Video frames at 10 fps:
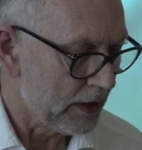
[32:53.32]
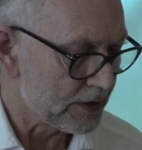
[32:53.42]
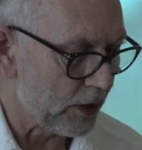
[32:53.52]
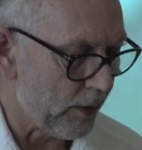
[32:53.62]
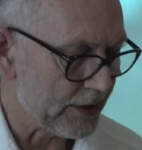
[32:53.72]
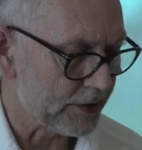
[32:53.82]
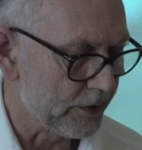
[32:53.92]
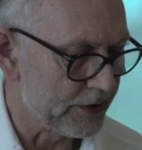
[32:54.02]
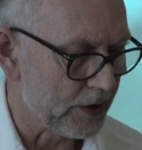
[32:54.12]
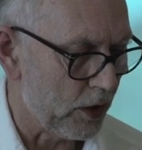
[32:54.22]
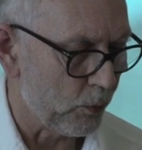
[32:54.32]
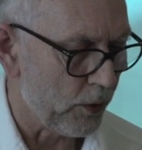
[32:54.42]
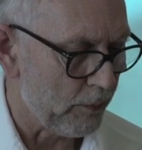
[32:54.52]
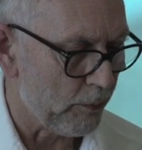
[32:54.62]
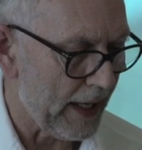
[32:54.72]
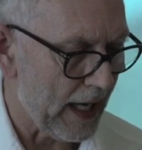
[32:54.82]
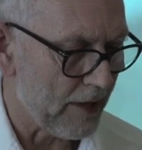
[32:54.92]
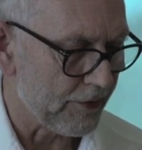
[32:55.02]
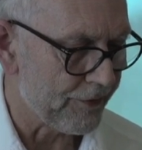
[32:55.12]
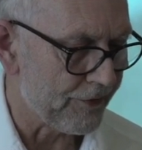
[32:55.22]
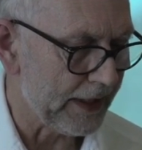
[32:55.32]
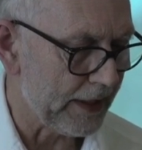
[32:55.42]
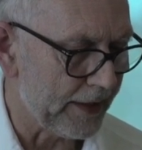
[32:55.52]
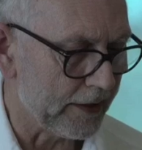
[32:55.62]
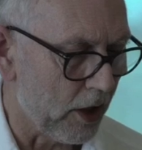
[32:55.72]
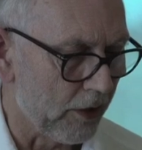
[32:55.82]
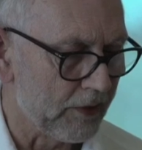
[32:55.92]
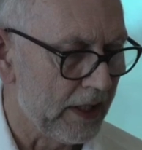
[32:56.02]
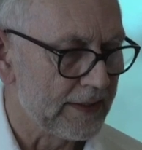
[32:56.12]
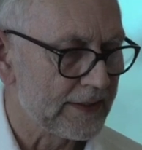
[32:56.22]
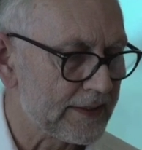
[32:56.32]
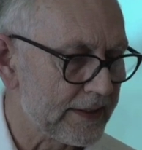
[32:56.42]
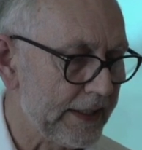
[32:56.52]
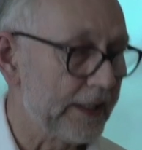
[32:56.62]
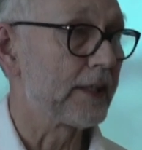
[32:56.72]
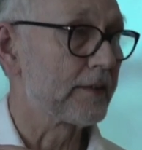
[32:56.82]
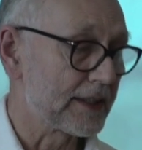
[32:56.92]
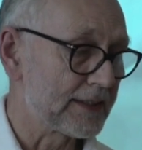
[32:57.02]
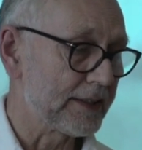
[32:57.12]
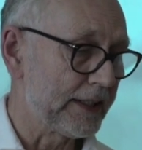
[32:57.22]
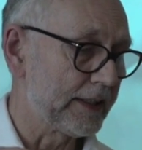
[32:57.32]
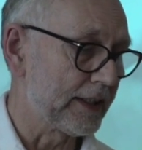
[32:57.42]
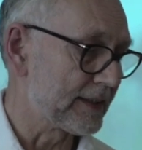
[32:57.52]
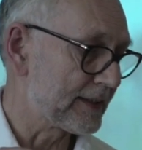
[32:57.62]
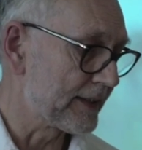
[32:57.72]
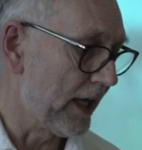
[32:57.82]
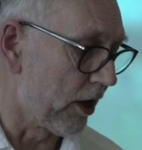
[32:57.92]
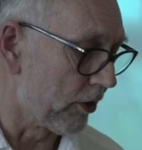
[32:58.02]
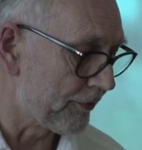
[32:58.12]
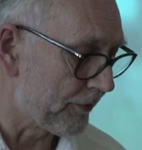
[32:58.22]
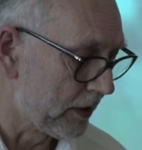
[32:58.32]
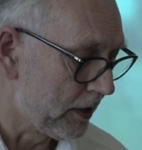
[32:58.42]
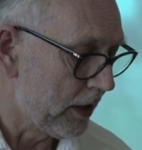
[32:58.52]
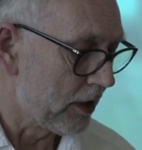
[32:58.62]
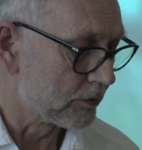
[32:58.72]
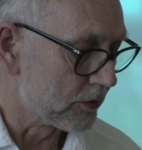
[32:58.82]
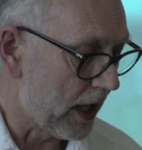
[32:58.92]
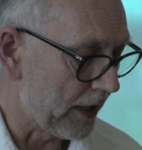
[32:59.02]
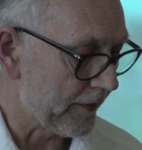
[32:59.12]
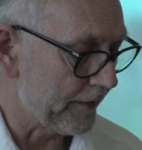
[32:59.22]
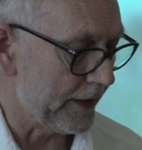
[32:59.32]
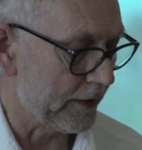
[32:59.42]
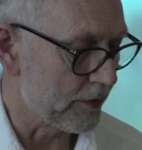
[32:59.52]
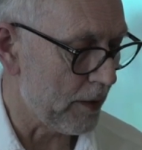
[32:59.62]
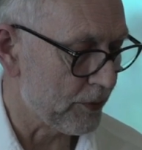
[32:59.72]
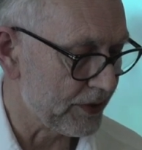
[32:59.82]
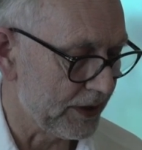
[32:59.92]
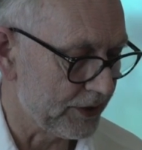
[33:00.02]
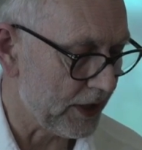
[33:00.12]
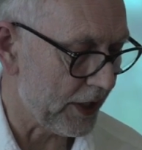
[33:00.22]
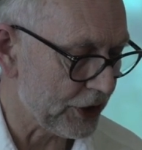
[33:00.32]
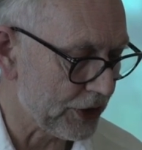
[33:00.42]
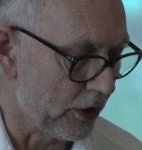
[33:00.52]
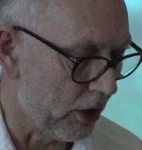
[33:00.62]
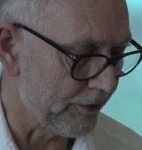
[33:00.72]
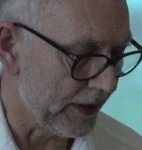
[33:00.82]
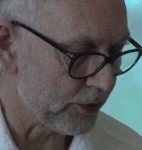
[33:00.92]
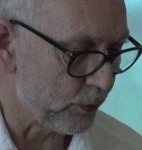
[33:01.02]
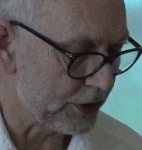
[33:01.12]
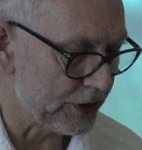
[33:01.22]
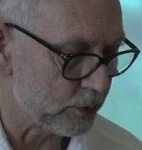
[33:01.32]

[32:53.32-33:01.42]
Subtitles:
So as a result, we may have a feeling of seeing the scene itself rather than a representation of it, which